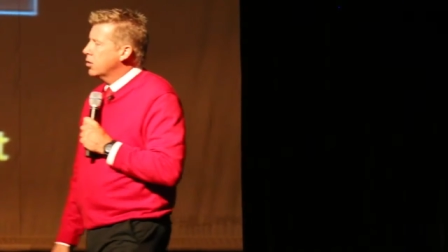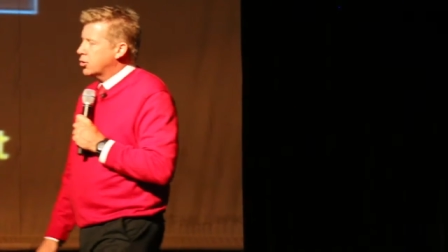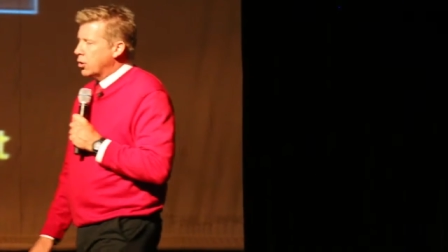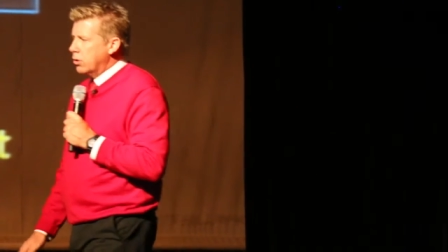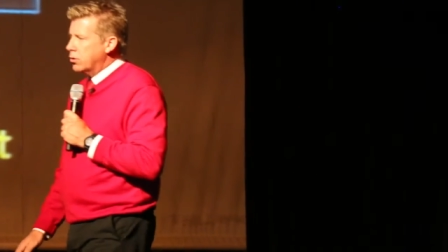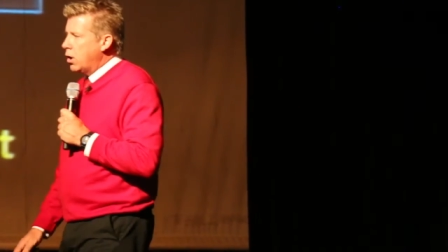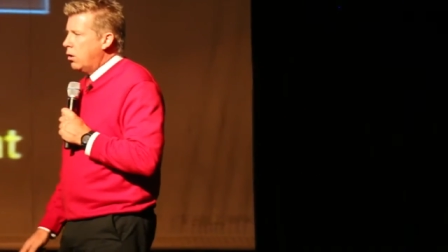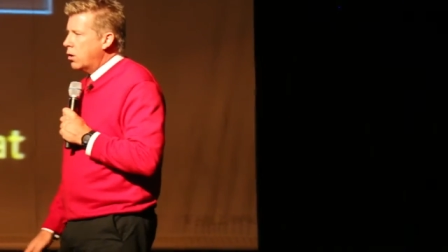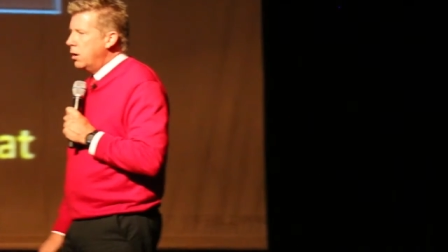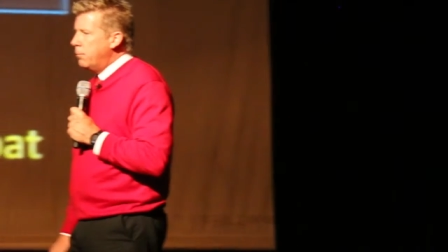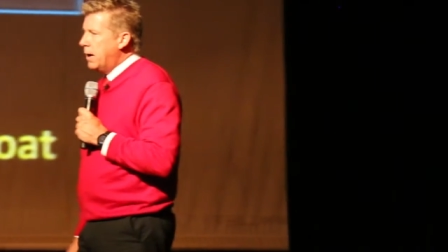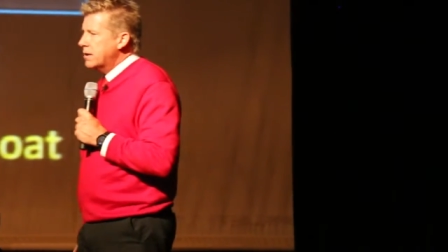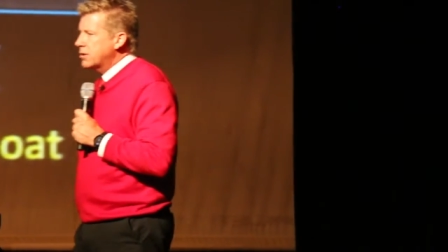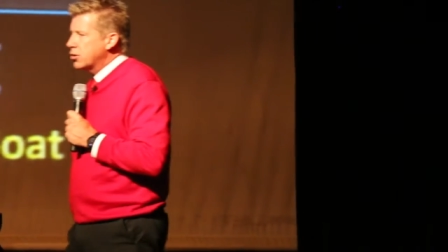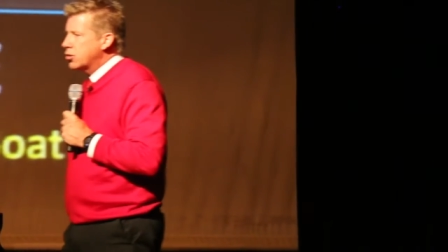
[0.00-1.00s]
start talking
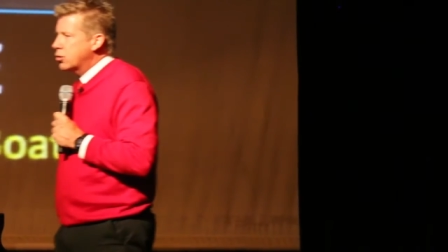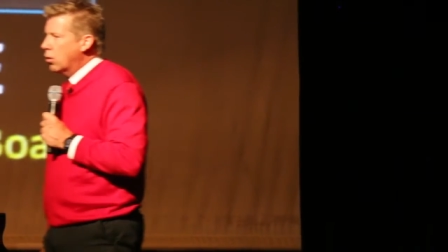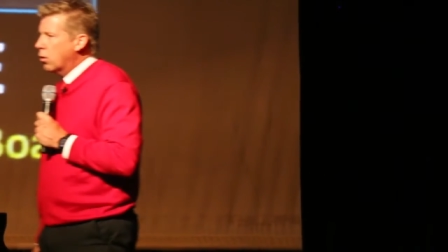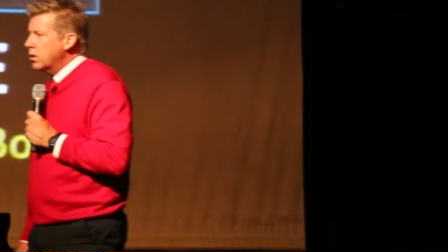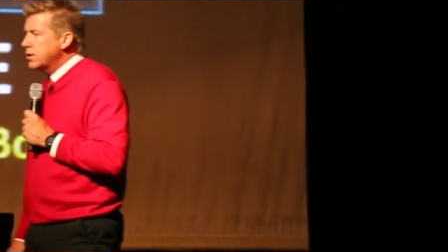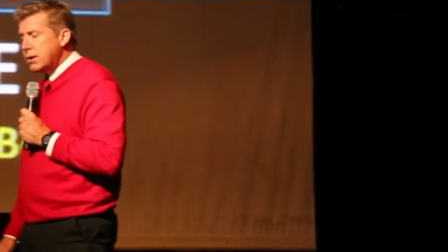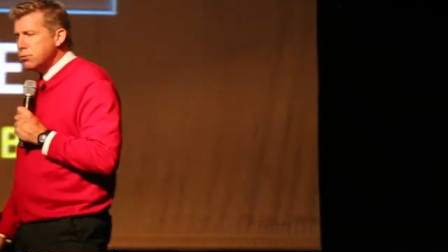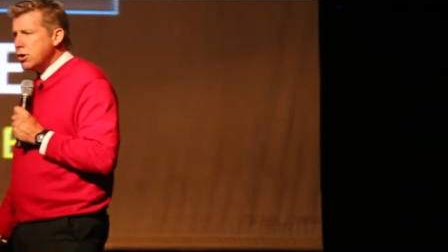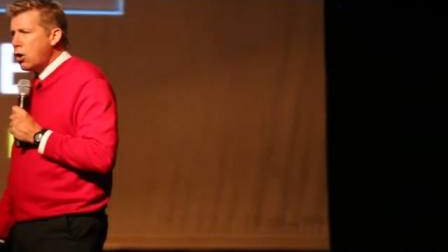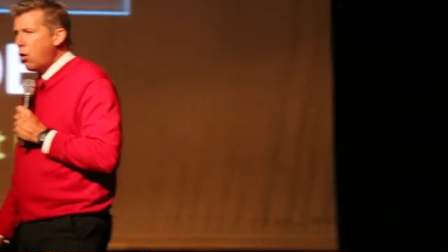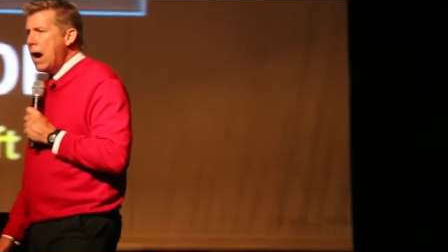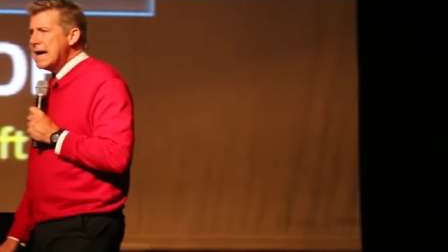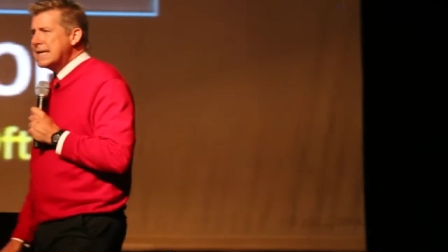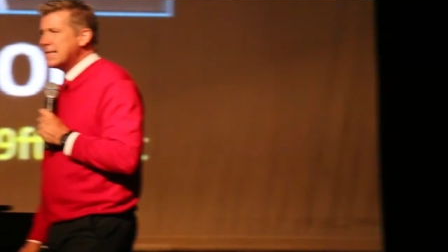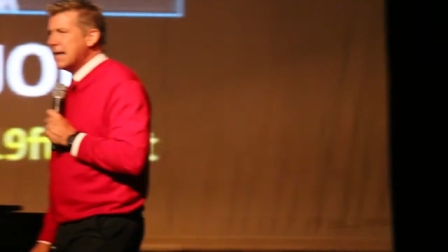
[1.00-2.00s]
about the stories. It was a
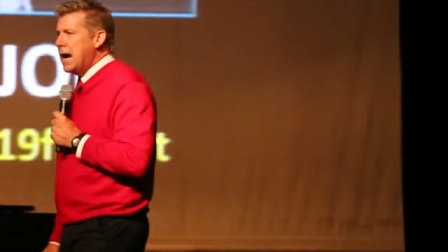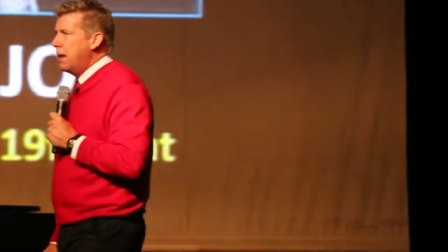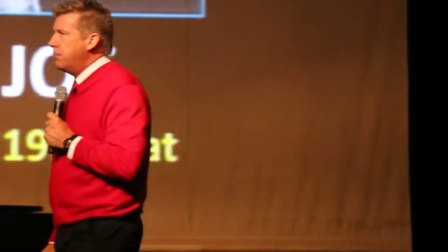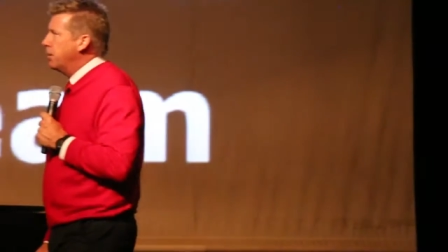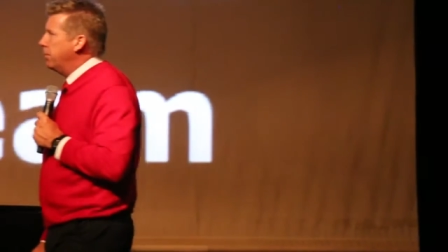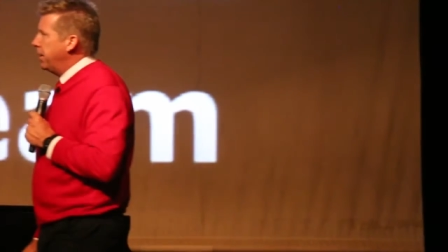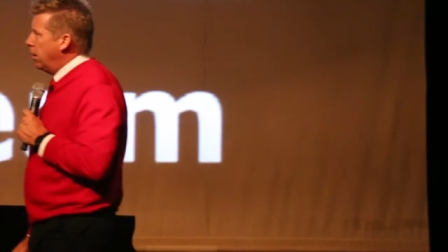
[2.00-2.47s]
great time to